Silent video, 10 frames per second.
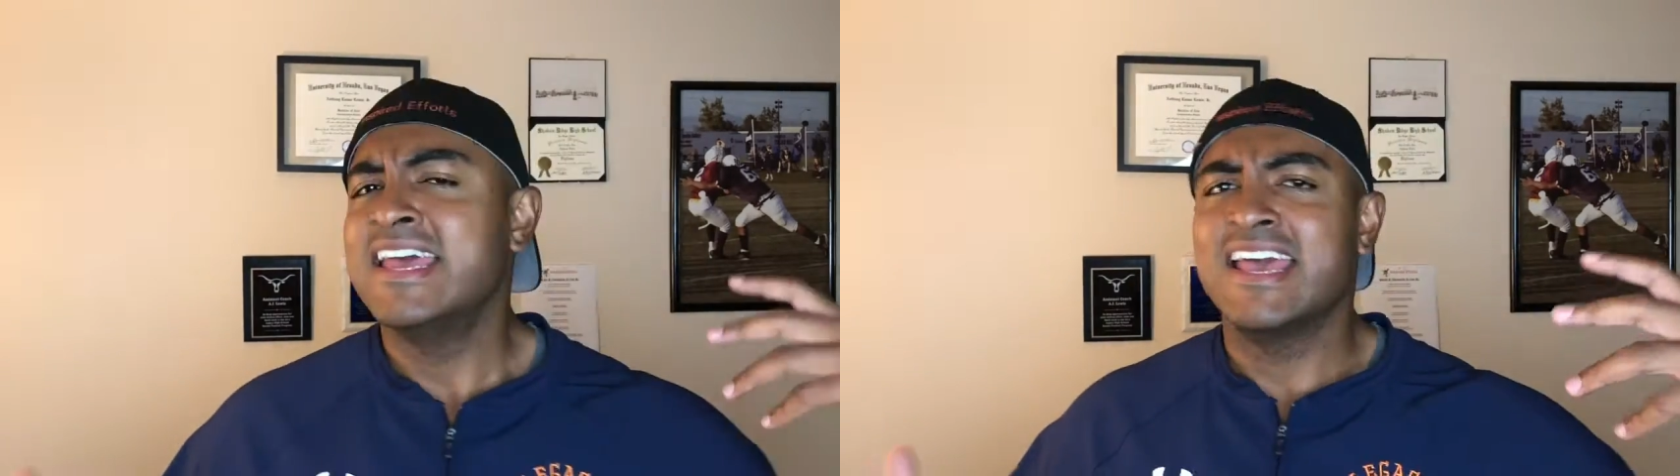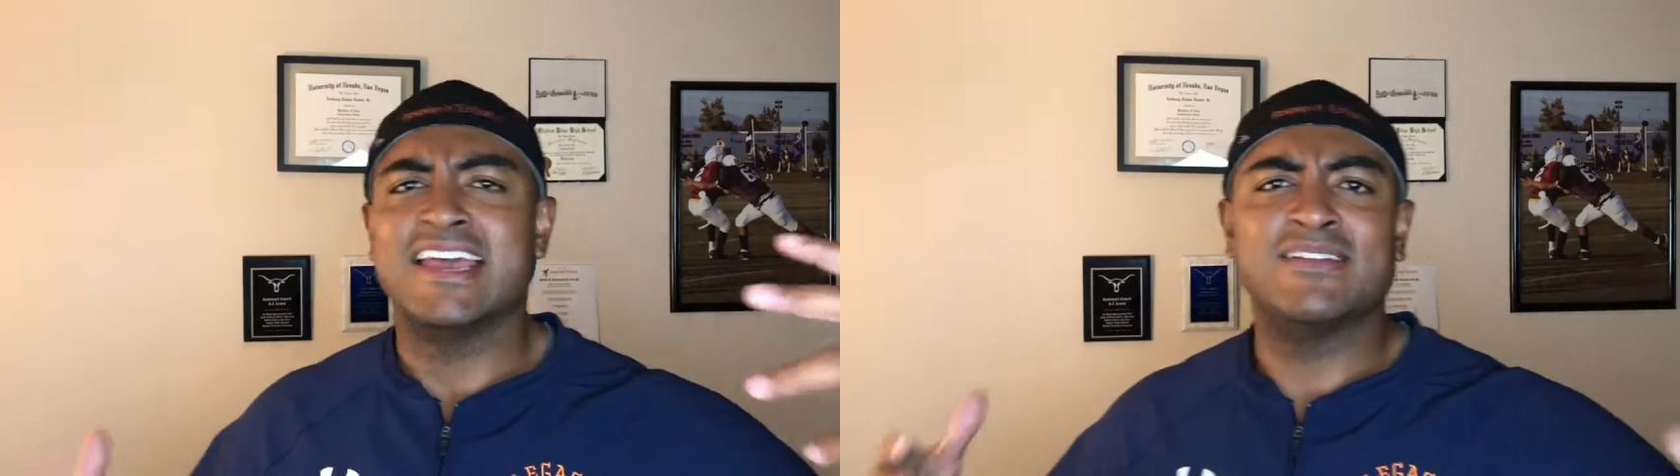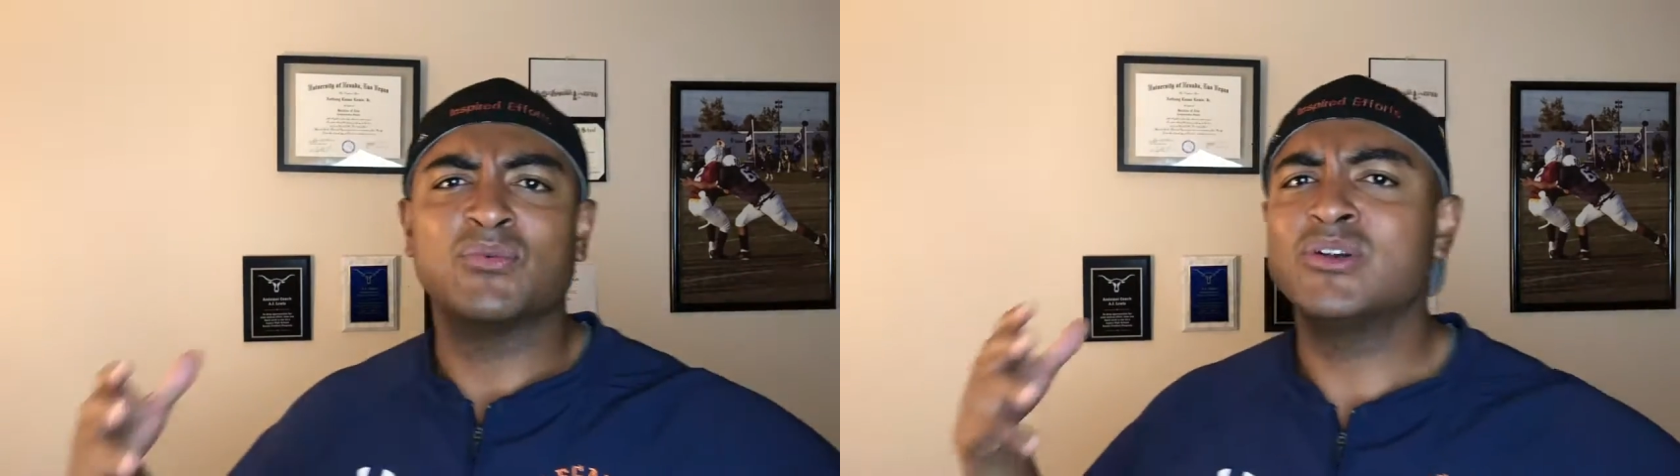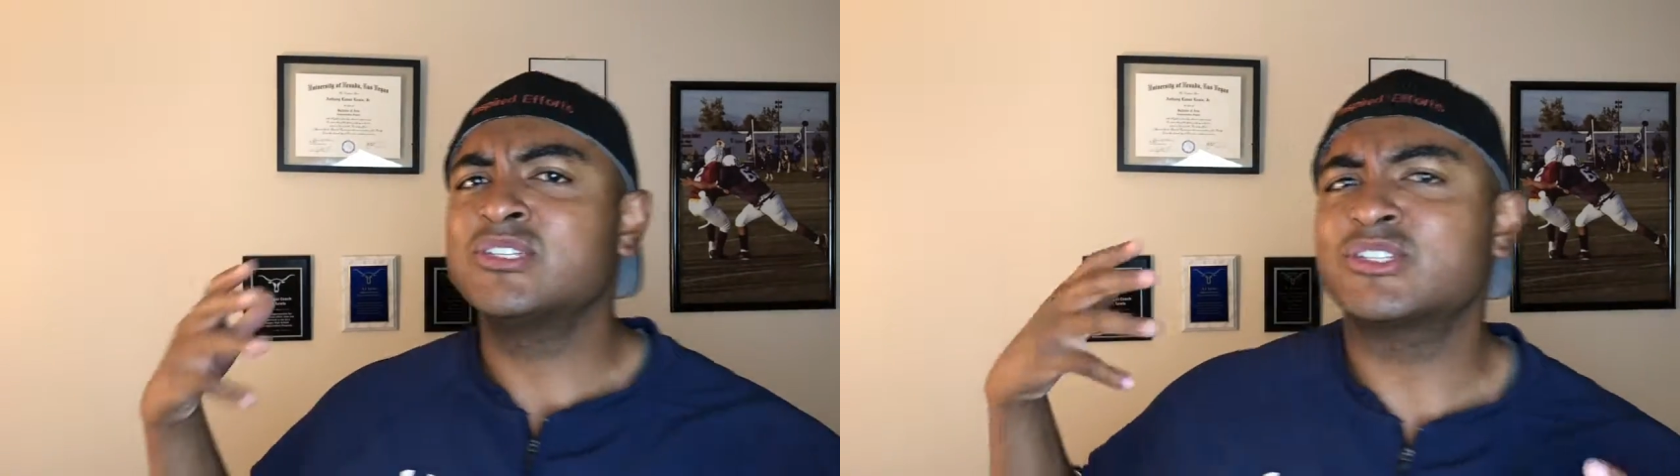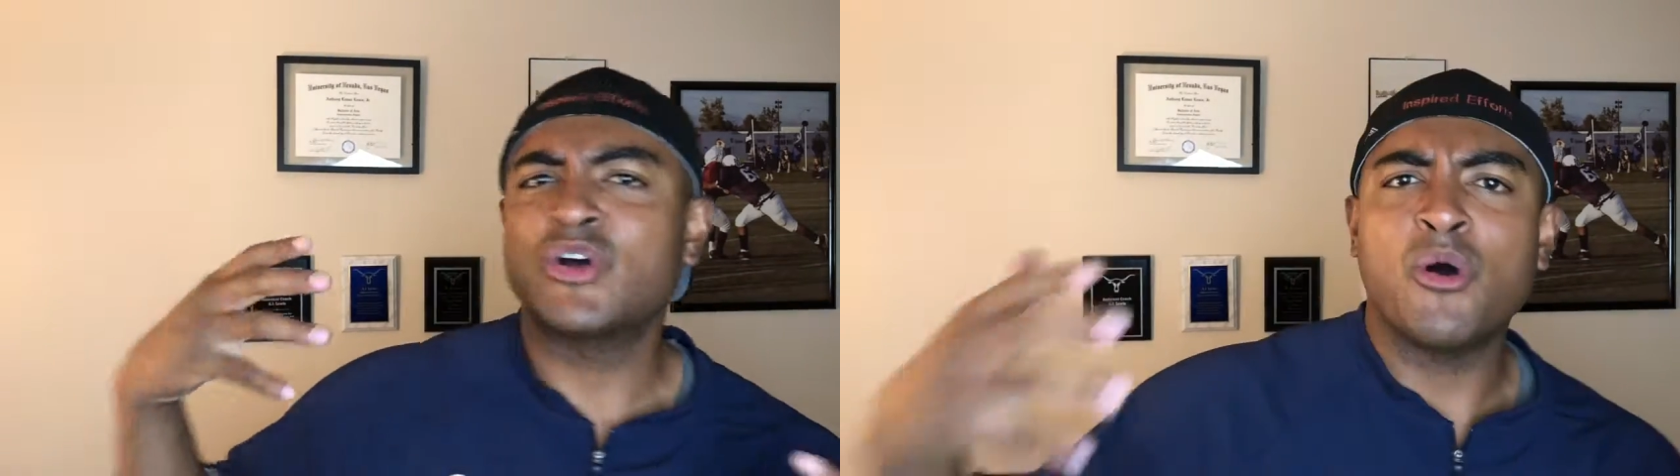and we're
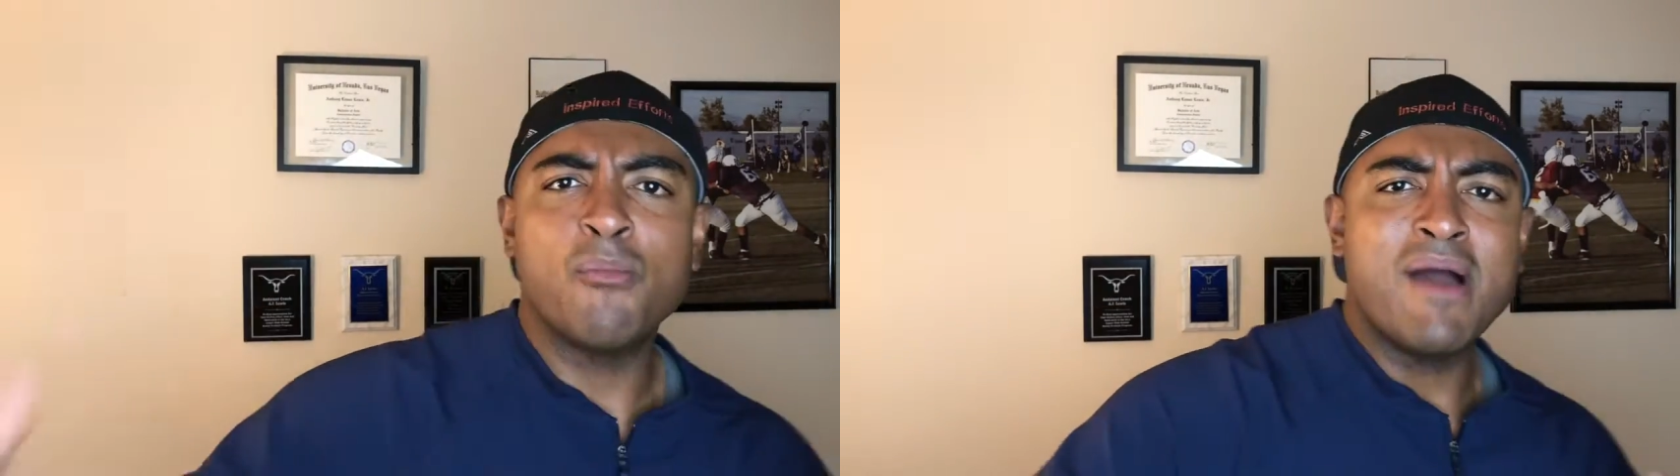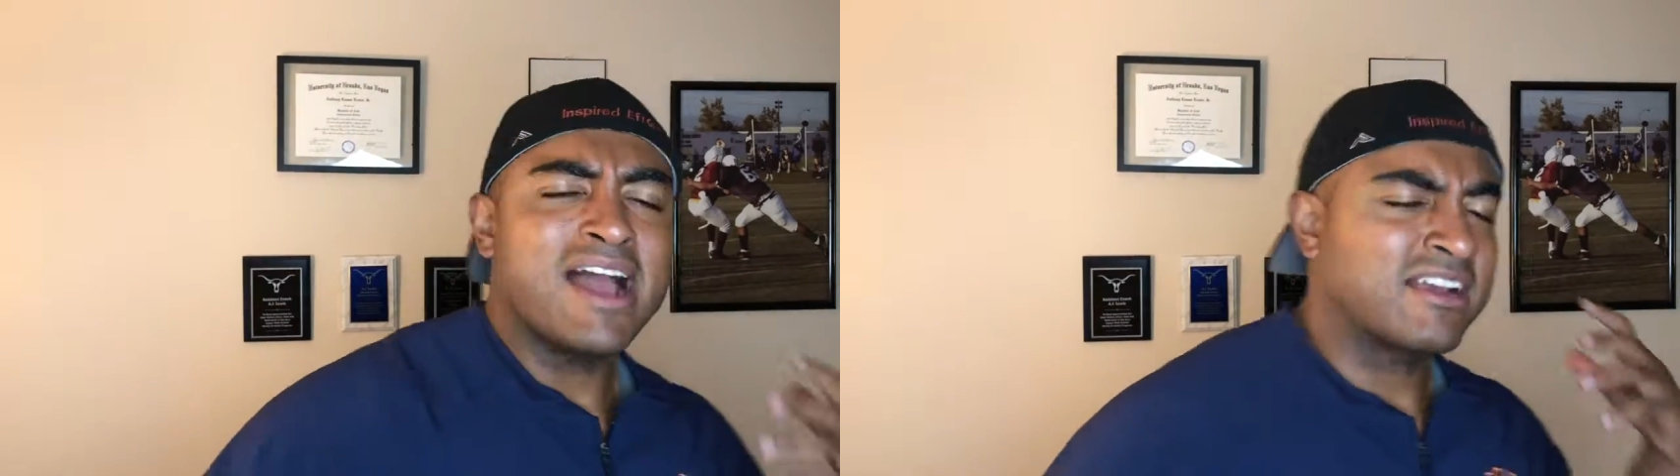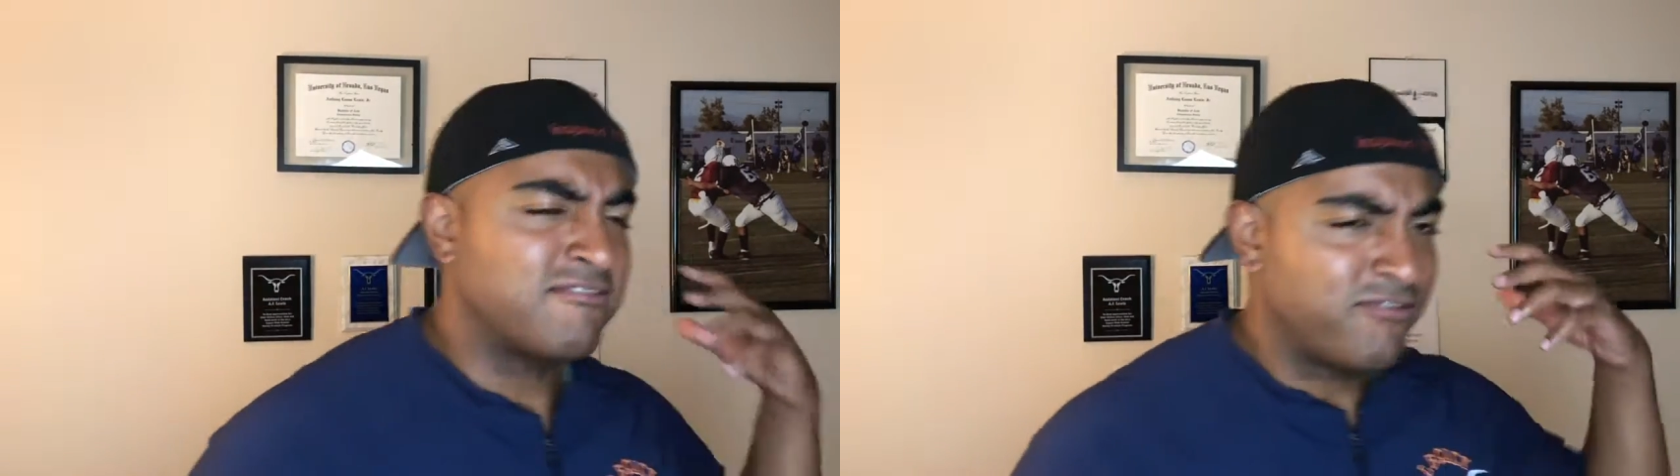just going back and